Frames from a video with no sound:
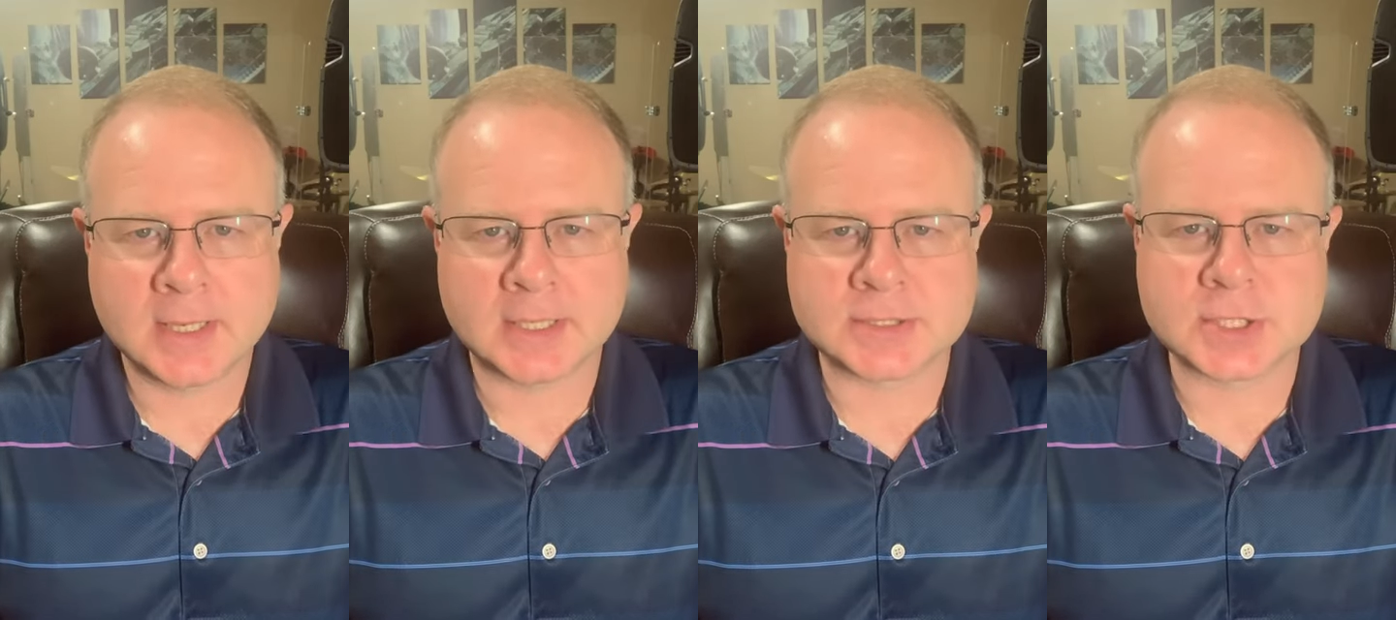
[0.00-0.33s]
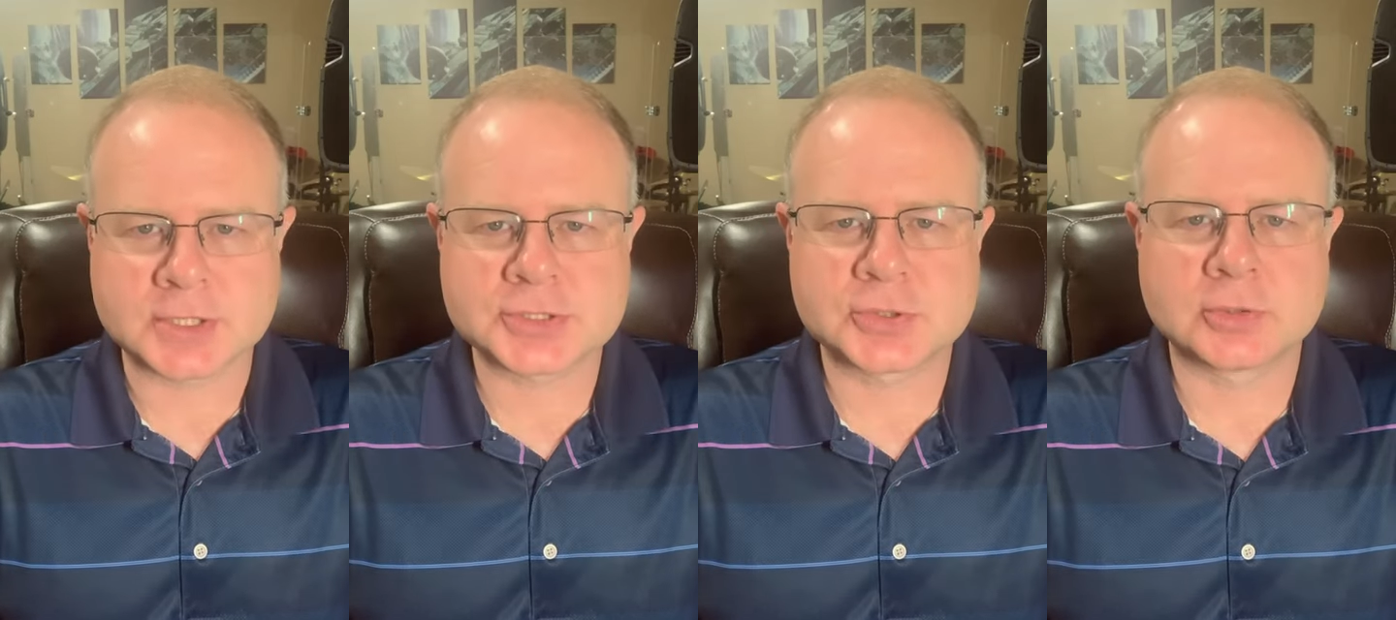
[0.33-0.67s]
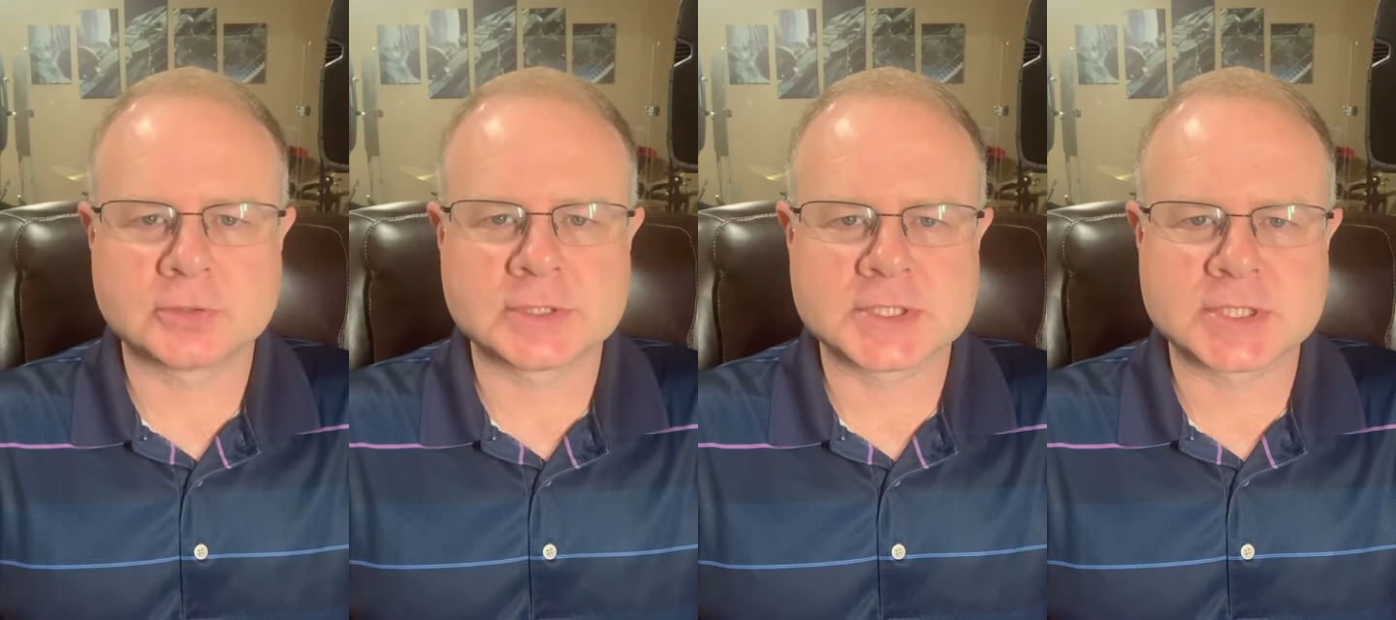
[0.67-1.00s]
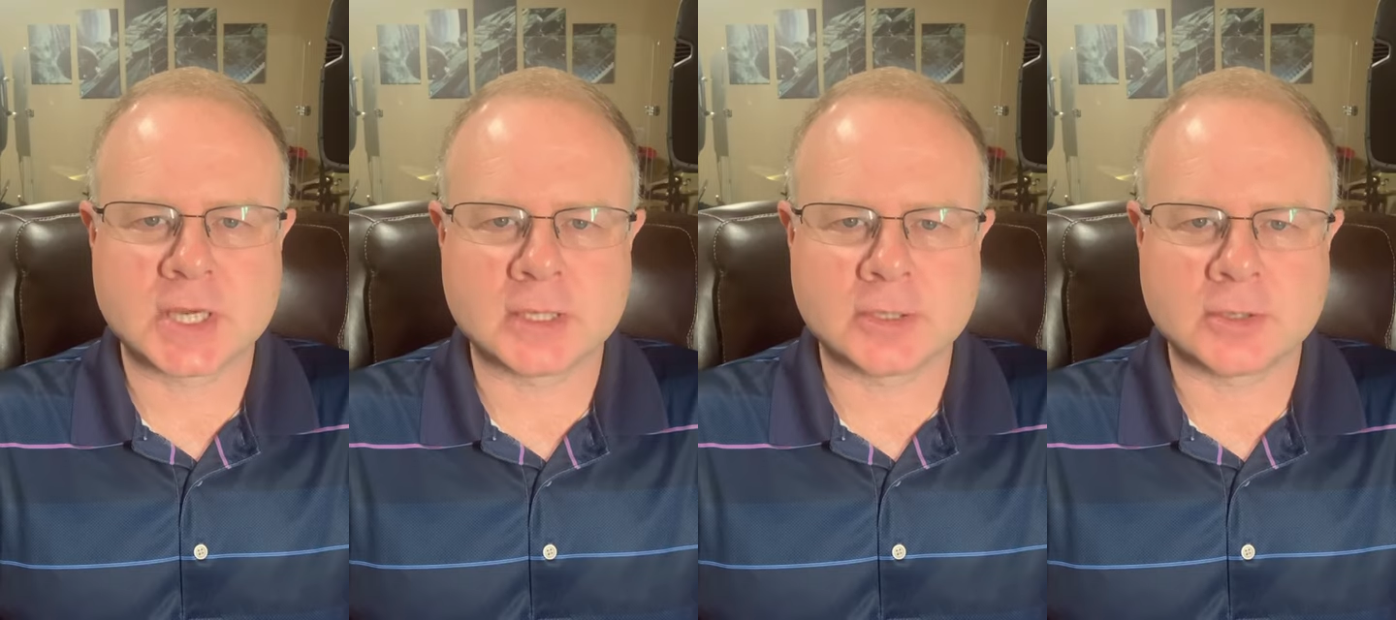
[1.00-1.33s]
industrial
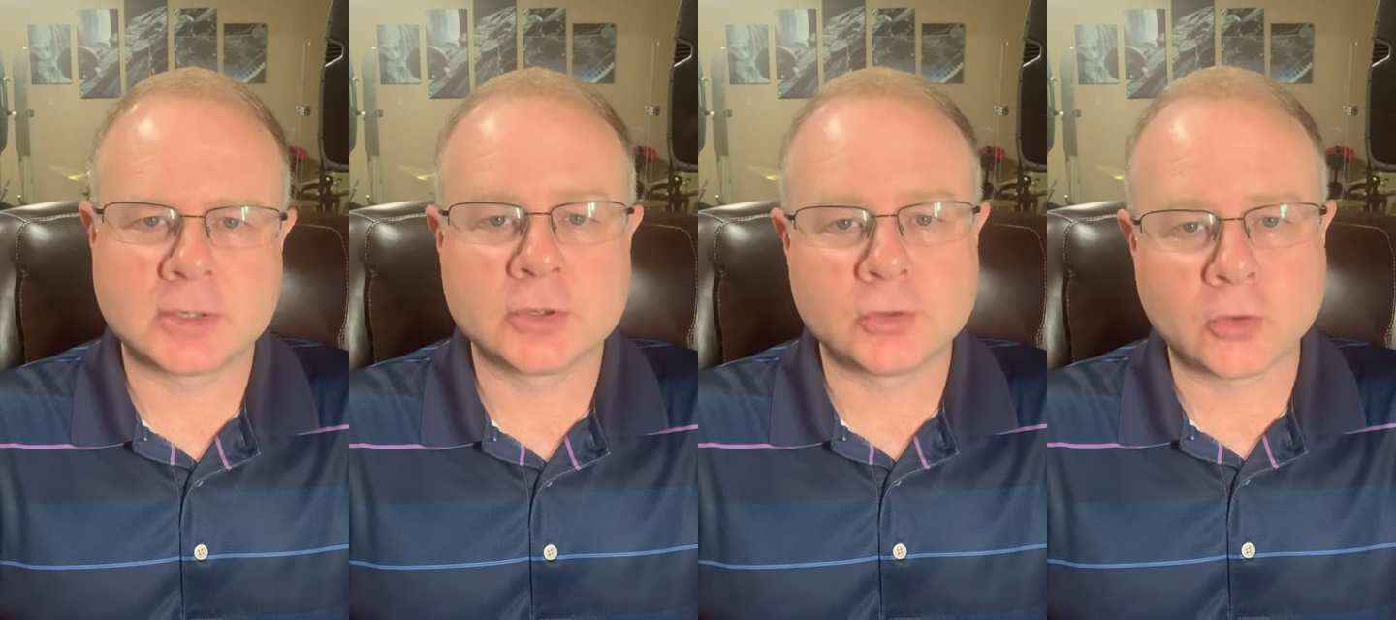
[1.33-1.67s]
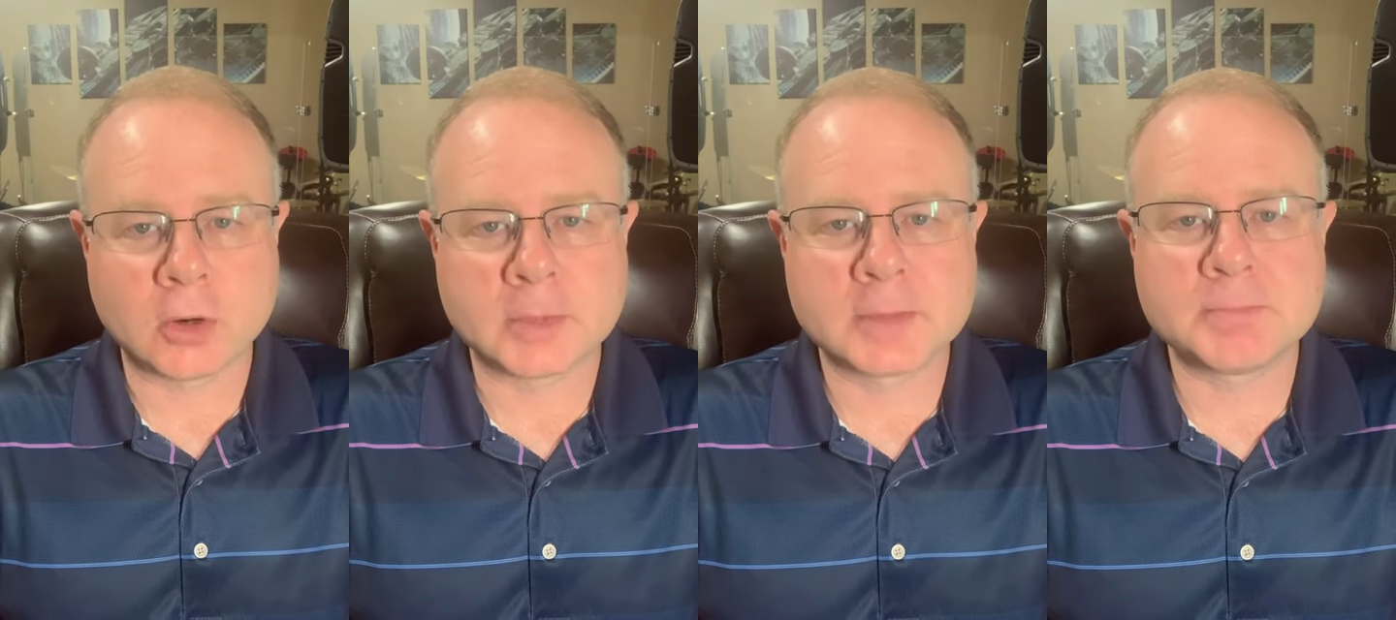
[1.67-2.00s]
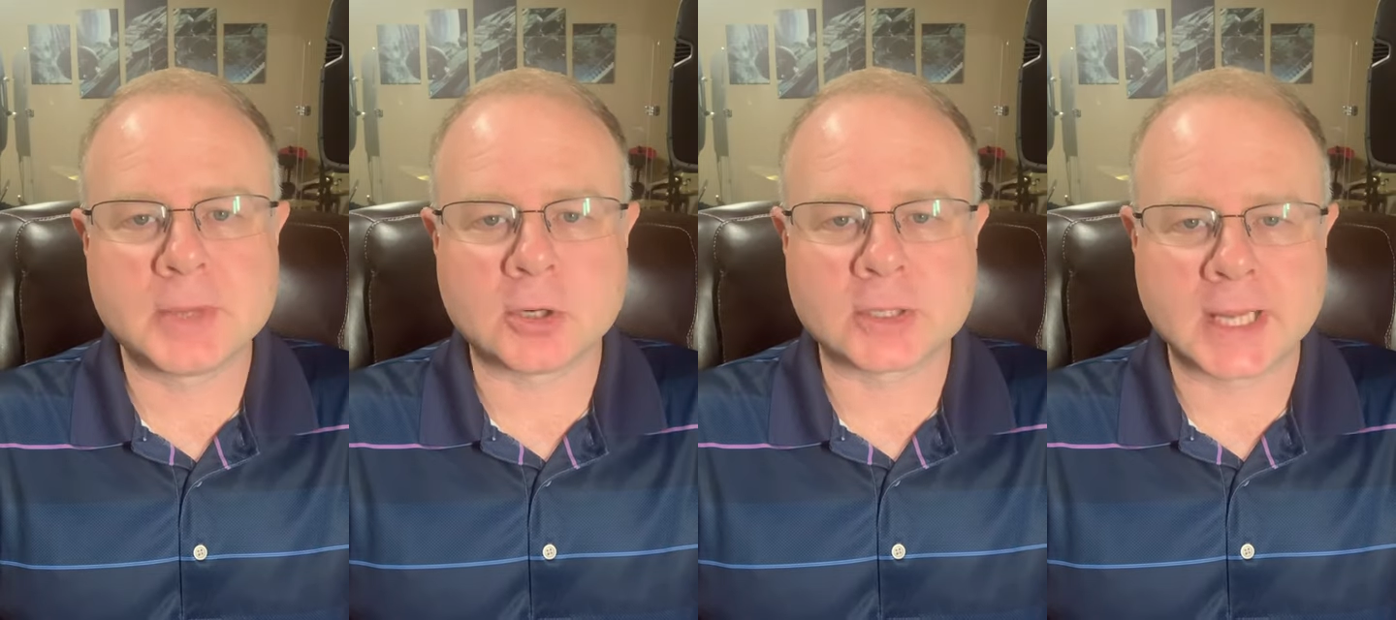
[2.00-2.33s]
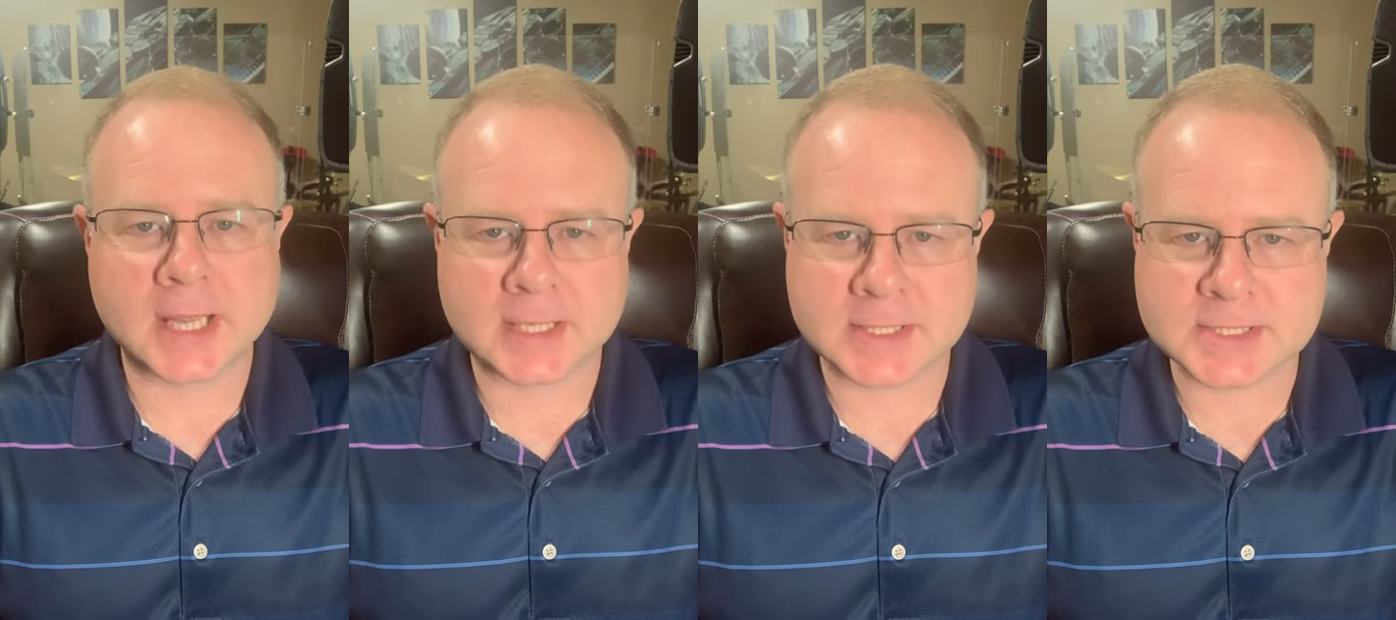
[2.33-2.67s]
designer Norman Bel
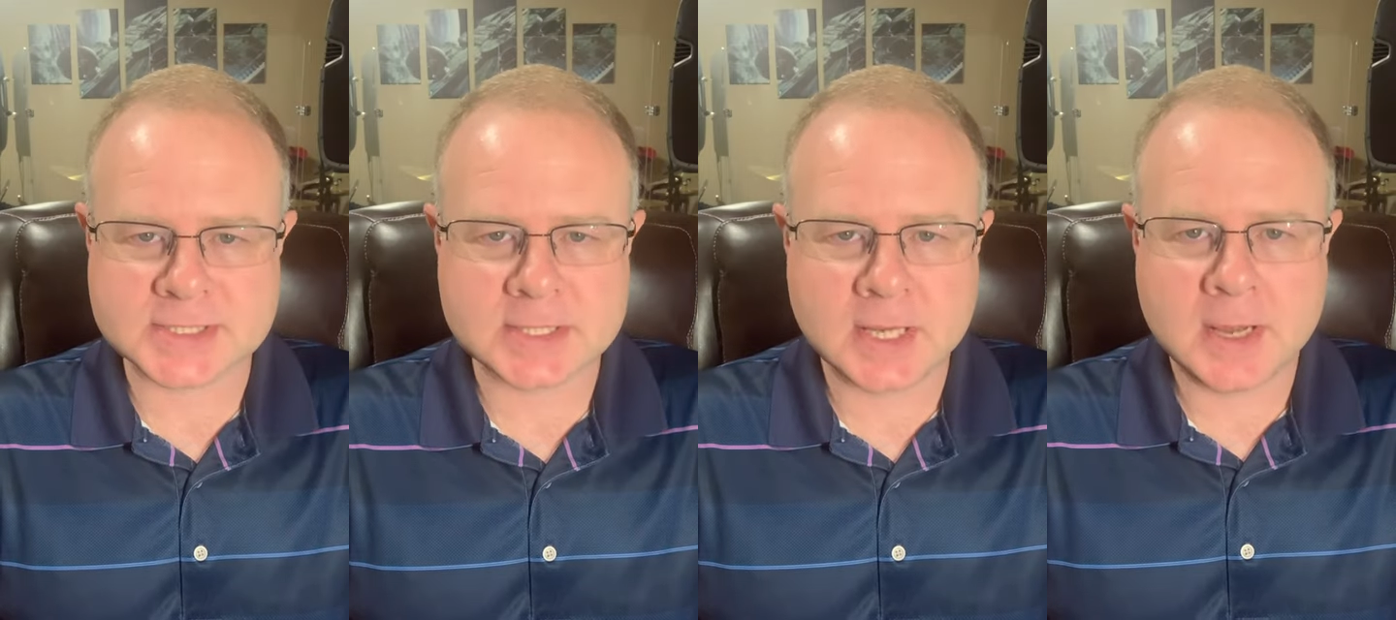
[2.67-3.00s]
Geddes